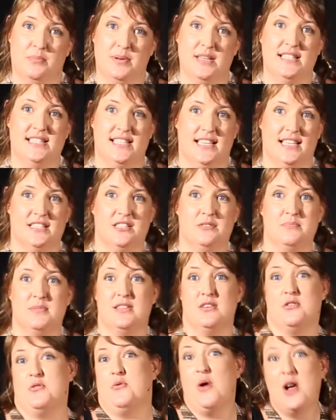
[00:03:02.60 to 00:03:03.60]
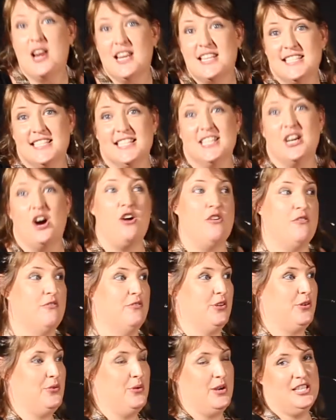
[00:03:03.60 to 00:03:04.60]
be said to be the quality of
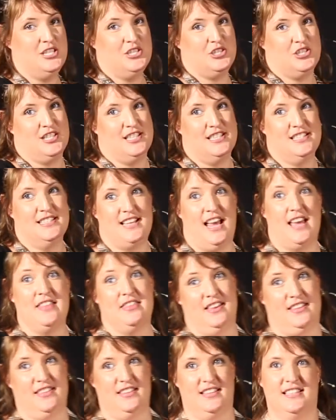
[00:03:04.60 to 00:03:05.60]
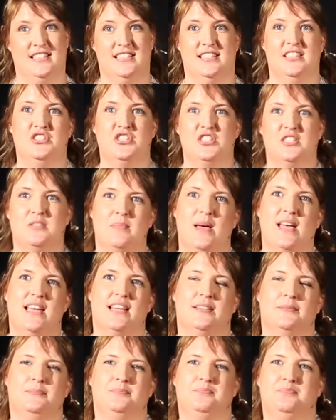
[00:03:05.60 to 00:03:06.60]
the questions and then the decisions
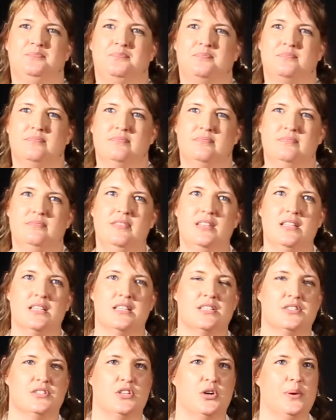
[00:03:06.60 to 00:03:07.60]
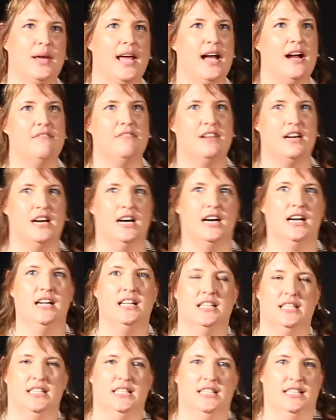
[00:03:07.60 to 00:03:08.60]
made. So we have our
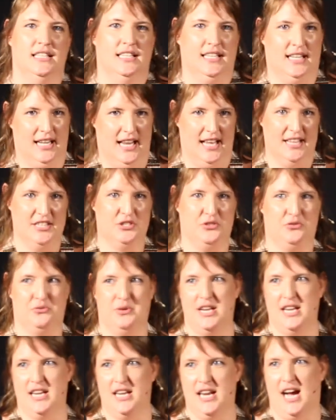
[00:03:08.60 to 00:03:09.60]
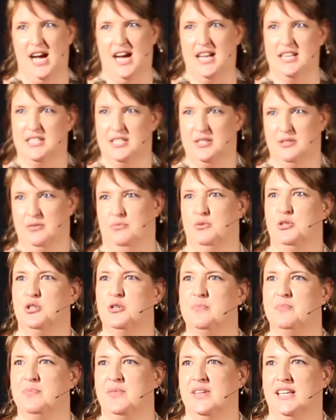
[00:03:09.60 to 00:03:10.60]
Class 3 art
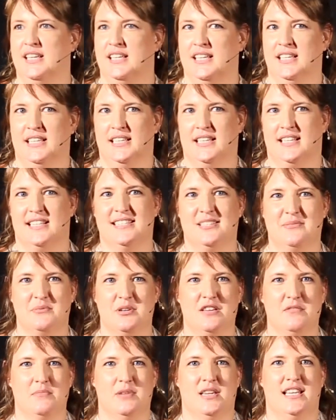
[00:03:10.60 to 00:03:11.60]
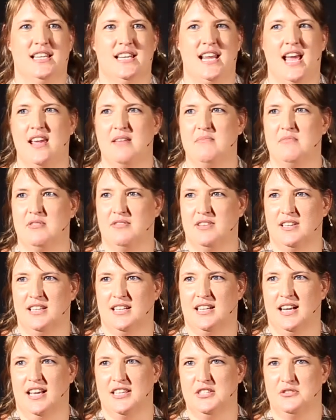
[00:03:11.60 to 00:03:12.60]
room. Can someone give me a name of a
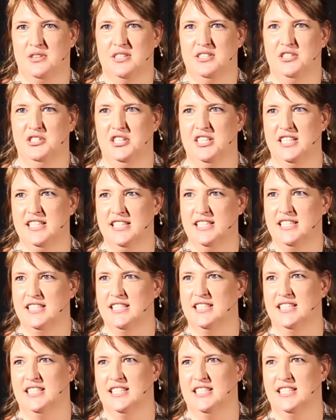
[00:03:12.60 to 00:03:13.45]
Class 3 student?